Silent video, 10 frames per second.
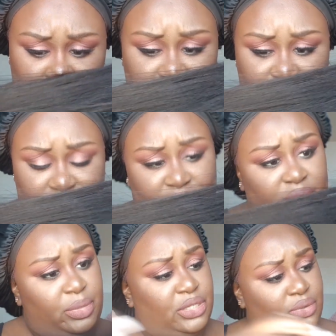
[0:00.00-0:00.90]
feels like
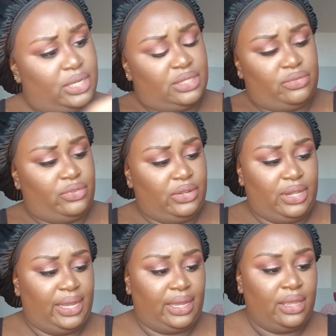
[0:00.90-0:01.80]
to me. So it doesn't feel
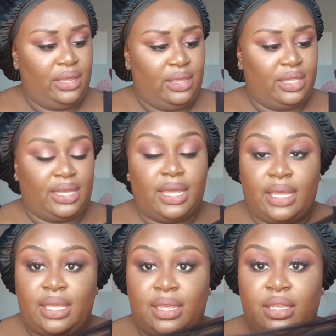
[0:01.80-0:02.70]
like the
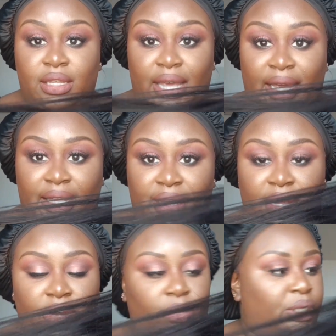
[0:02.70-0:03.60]
kinky yaki
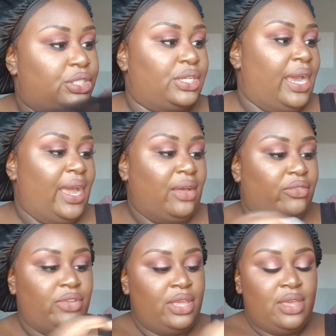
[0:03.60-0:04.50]
hair, which I have.